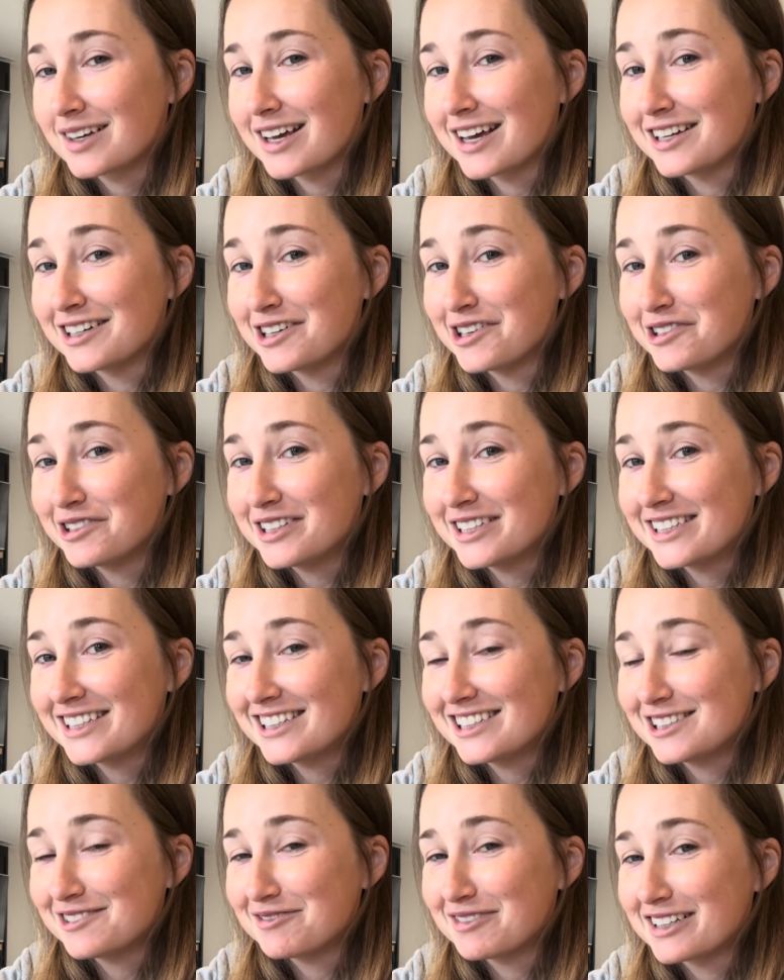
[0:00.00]
I know this
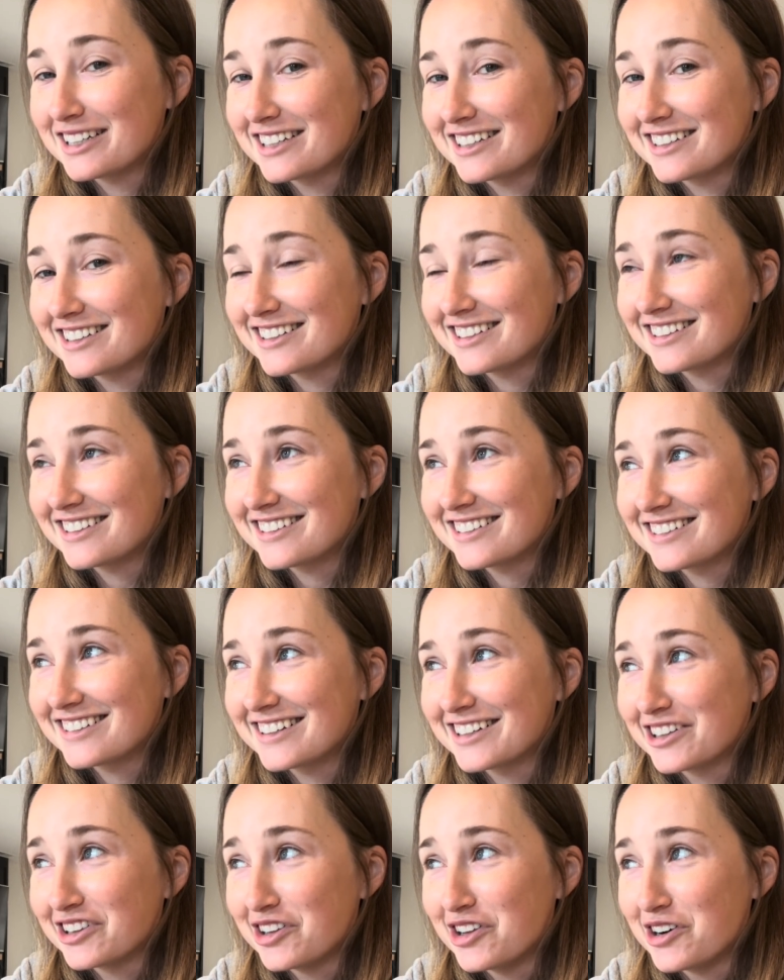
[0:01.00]
has been
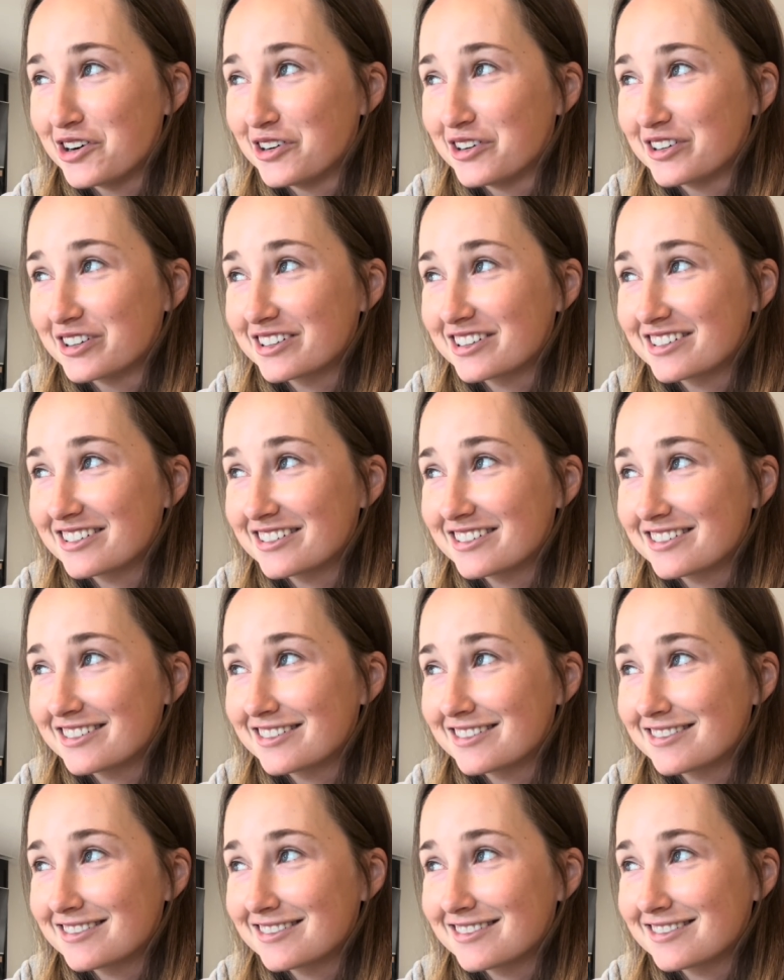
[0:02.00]
a long,
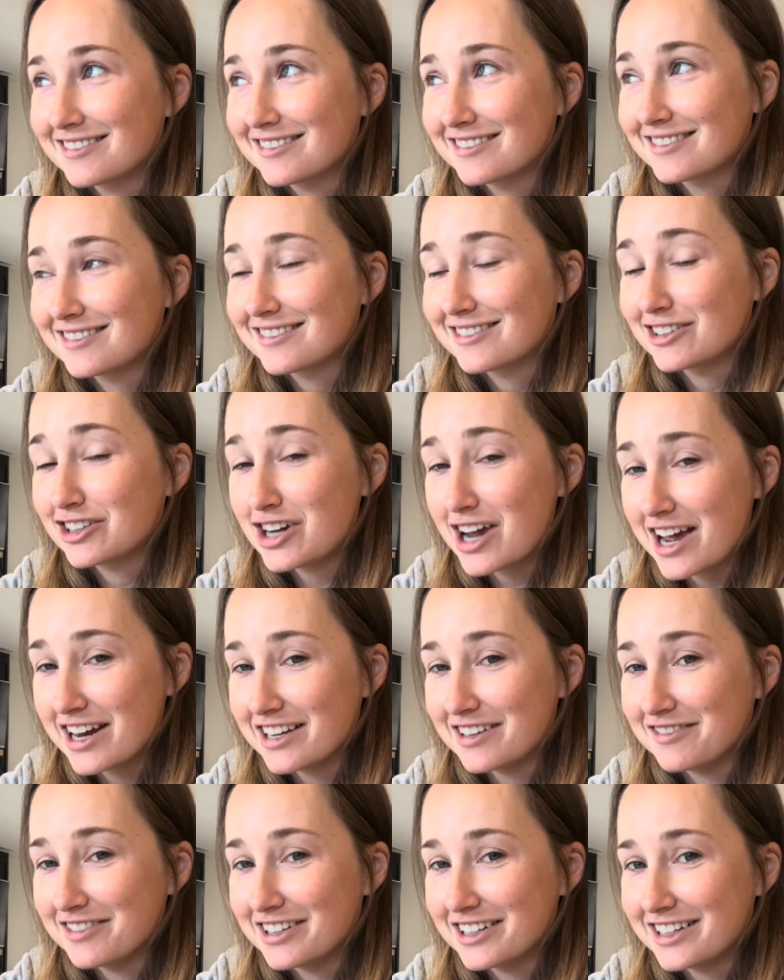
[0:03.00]

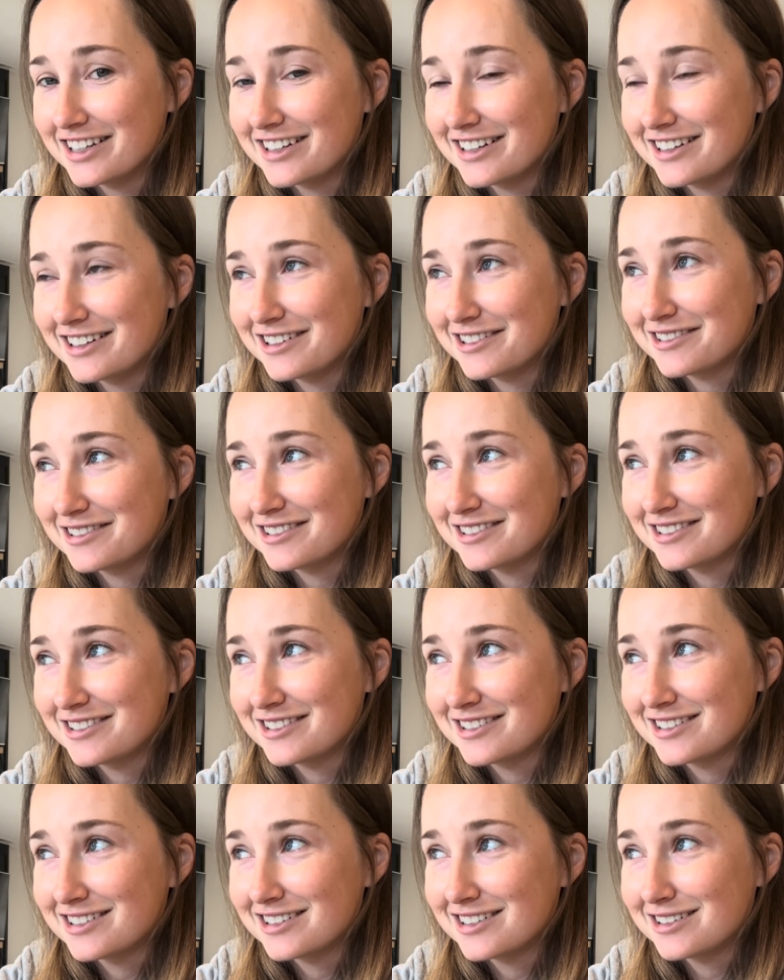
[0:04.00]
chatty video,
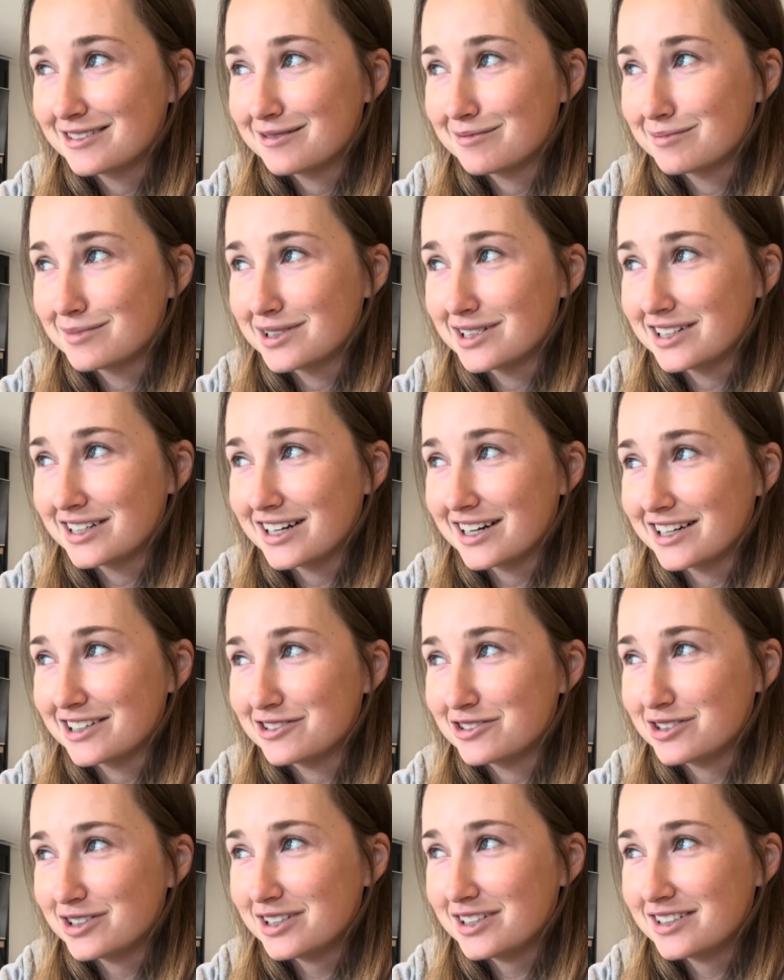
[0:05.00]
but I
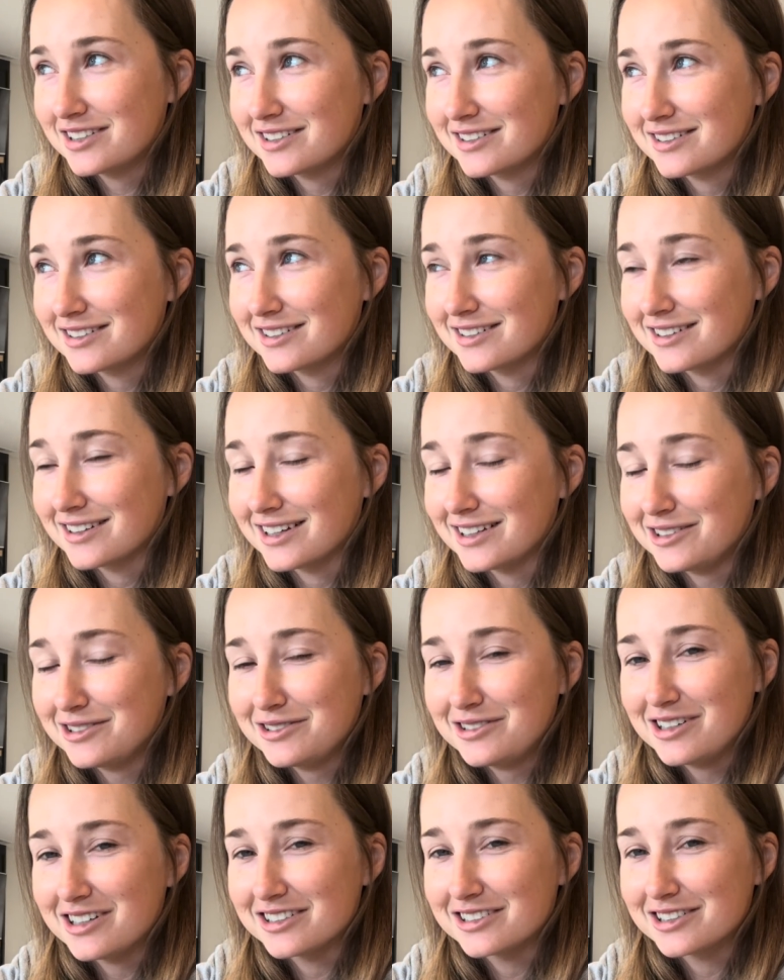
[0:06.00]
don't
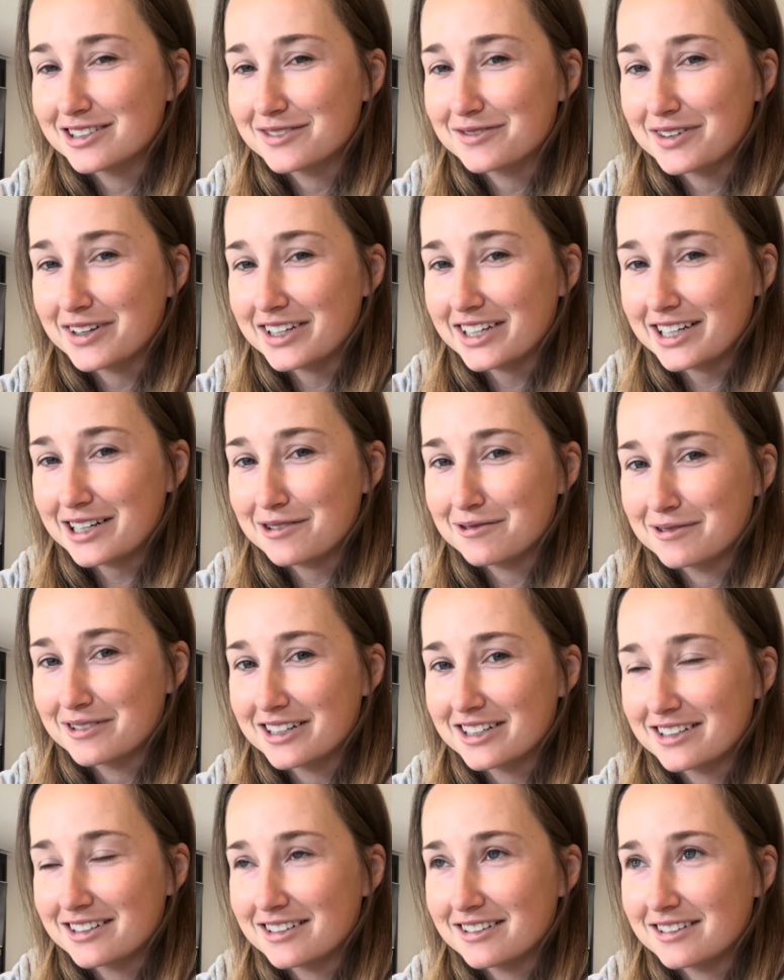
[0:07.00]
know, I just felt like I
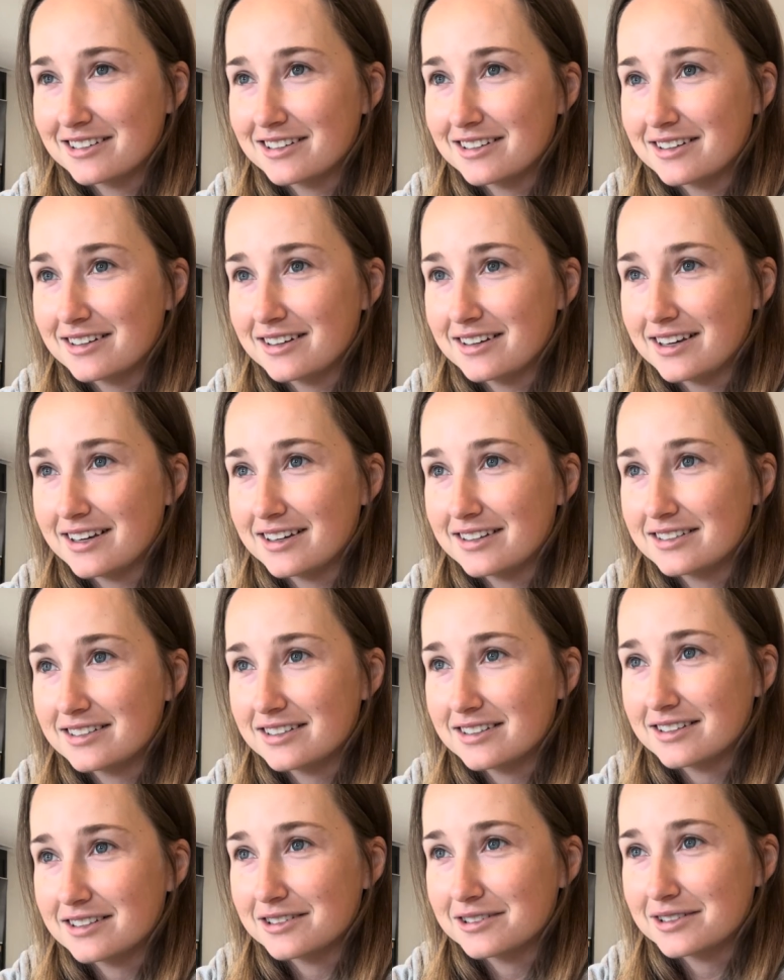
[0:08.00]
wanted to
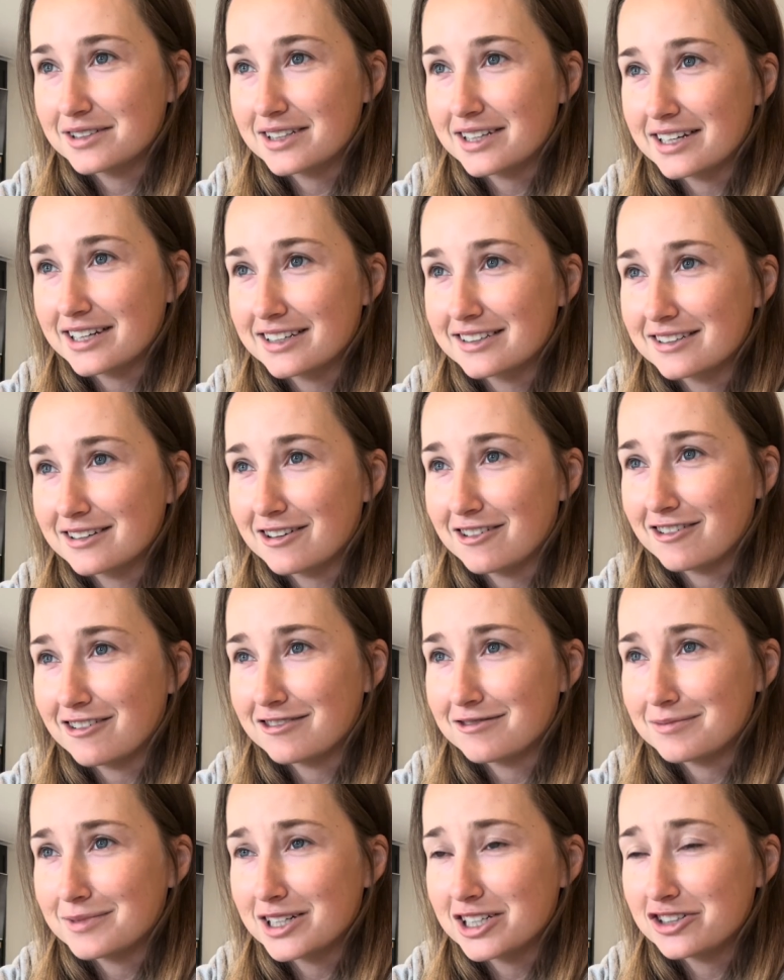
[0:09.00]
get those things
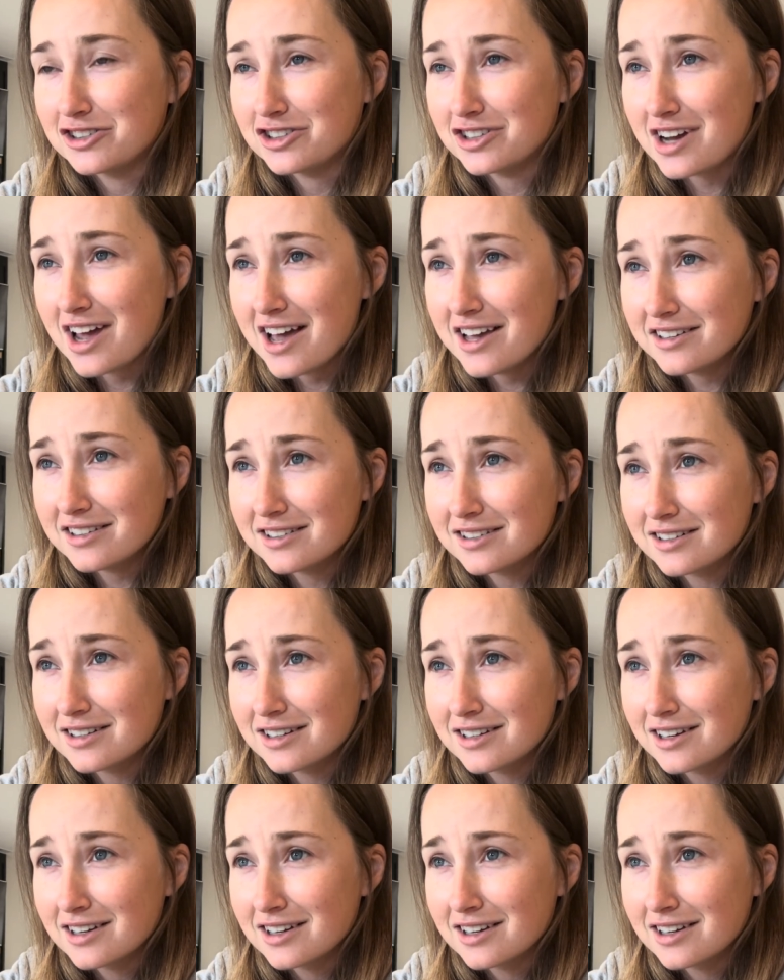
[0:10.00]
off my chest